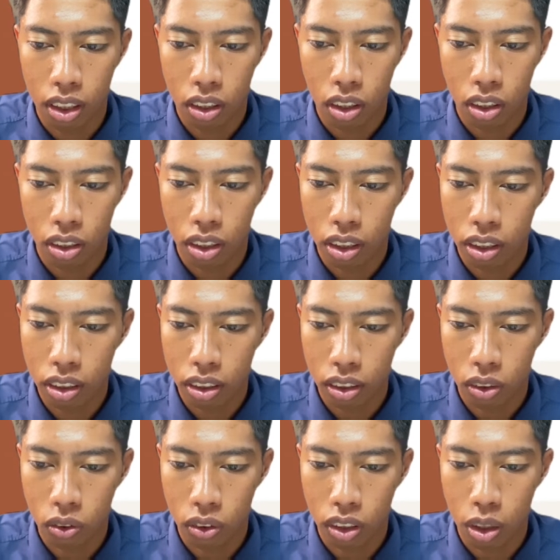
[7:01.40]
order
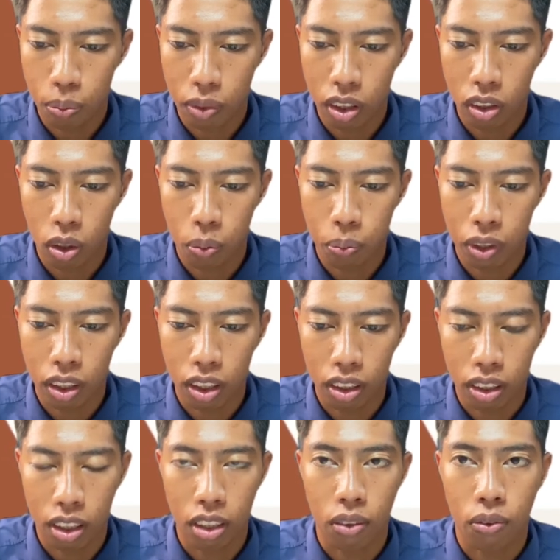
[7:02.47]
to remain
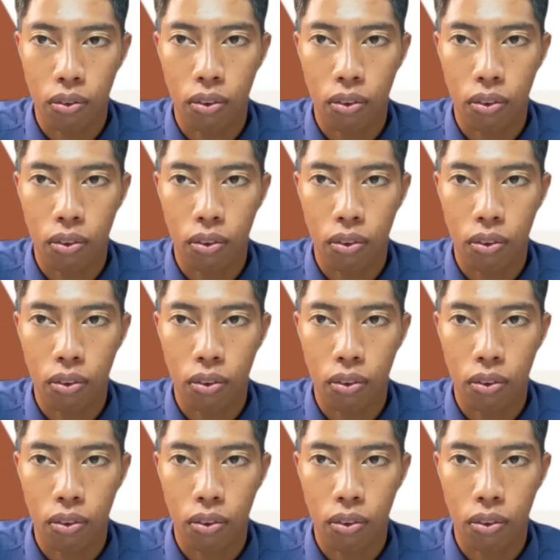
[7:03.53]
competitive.